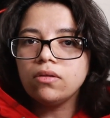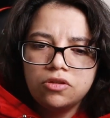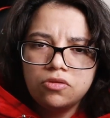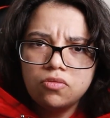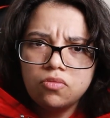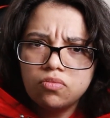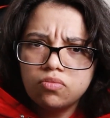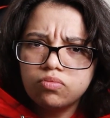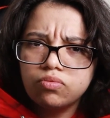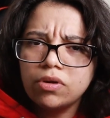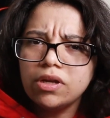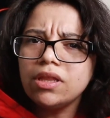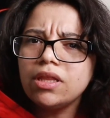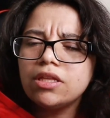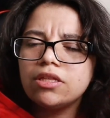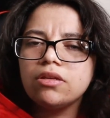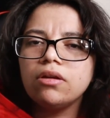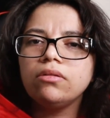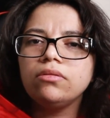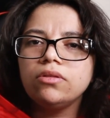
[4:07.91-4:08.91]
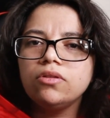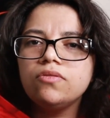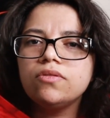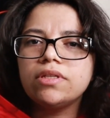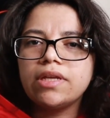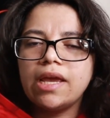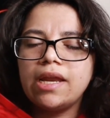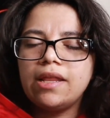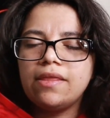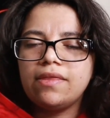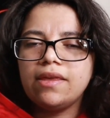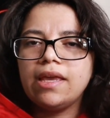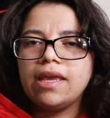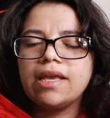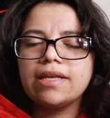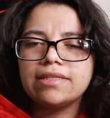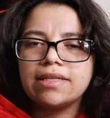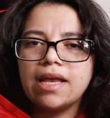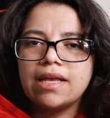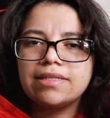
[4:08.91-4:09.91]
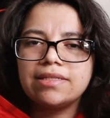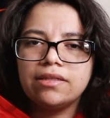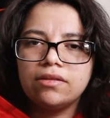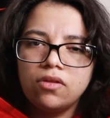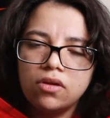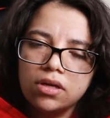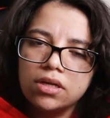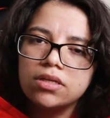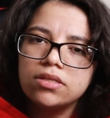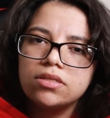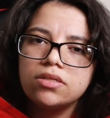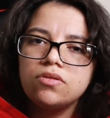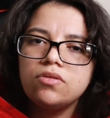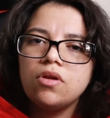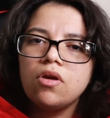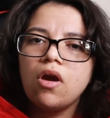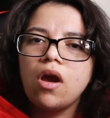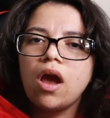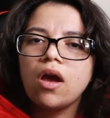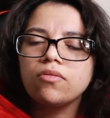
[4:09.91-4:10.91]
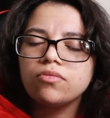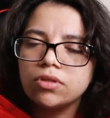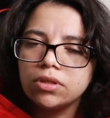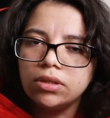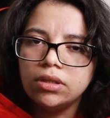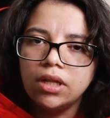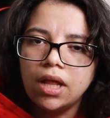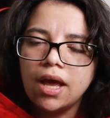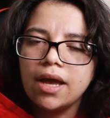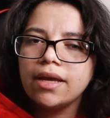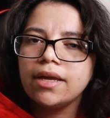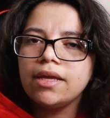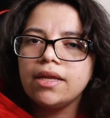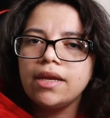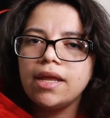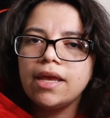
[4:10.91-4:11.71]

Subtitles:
you really don't lose anything, because as long as you know how to log in